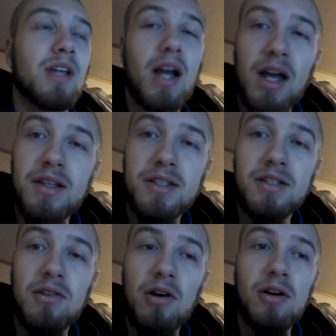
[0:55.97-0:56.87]
I had this
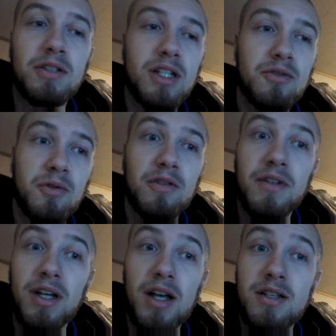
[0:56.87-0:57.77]
installed, and I was wondering
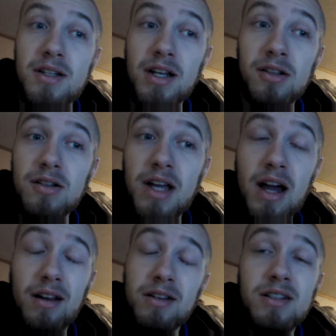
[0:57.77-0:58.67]
if you guys could take a look at it.